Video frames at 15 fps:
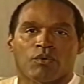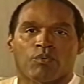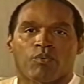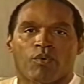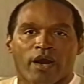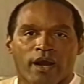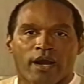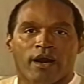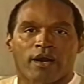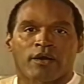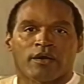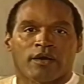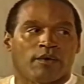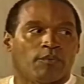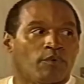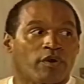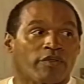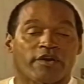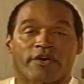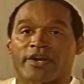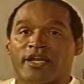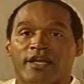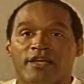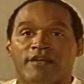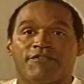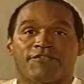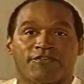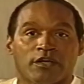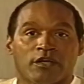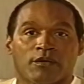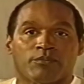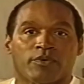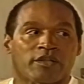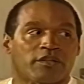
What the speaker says: where were there any film?